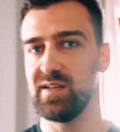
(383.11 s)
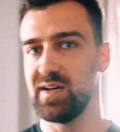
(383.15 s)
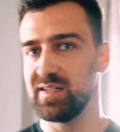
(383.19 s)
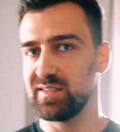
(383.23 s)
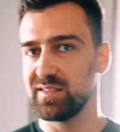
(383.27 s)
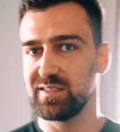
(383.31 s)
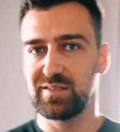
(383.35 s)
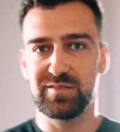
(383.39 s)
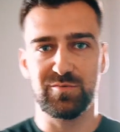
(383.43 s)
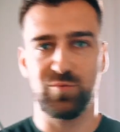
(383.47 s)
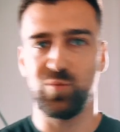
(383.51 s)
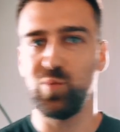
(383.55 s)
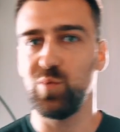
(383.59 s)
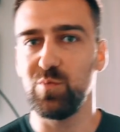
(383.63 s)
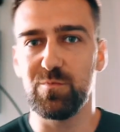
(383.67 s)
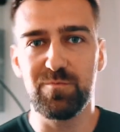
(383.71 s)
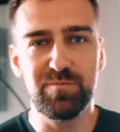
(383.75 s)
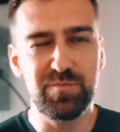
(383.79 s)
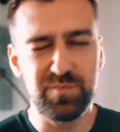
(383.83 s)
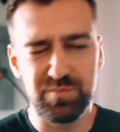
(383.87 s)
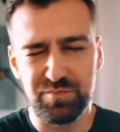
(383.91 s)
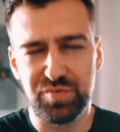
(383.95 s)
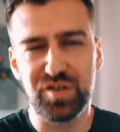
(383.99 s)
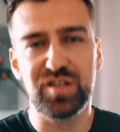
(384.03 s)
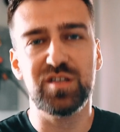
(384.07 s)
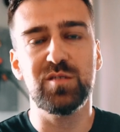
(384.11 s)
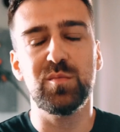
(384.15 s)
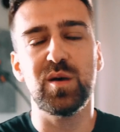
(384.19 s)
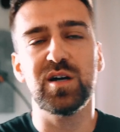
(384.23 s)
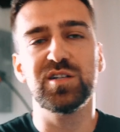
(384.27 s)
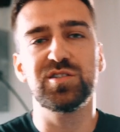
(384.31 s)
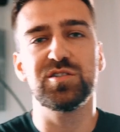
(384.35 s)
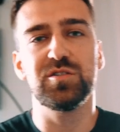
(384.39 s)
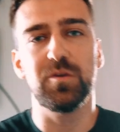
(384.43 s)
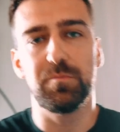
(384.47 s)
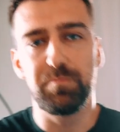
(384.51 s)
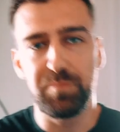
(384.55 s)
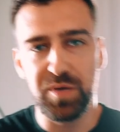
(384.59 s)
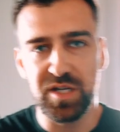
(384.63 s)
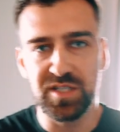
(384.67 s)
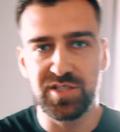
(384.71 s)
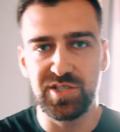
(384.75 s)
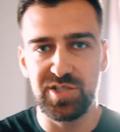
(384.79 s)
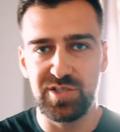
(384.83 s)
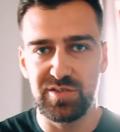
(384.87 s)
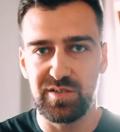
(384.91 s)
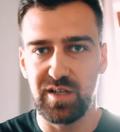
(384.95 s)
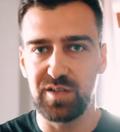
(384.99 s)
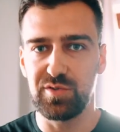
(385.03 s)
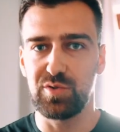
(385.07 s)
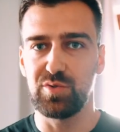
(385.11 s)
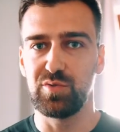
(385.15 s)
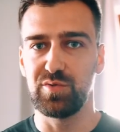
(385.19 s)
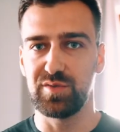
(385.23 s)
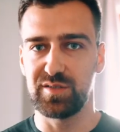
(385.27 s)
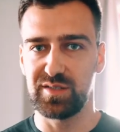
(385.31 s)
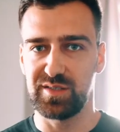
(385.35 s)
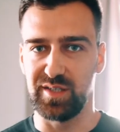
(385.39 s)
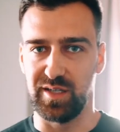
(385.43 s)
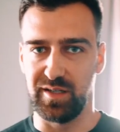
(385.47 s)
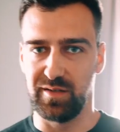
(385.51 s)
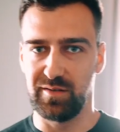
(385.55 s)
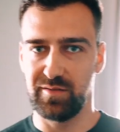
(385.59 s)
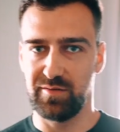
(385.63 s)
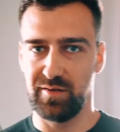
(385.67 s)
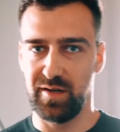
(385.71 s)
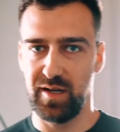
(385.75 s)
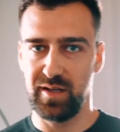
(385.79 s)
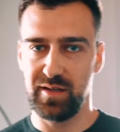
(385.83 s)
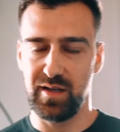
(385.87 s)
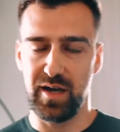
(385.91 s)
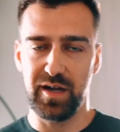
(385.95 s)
That's pretty much the pitch that you would say, right?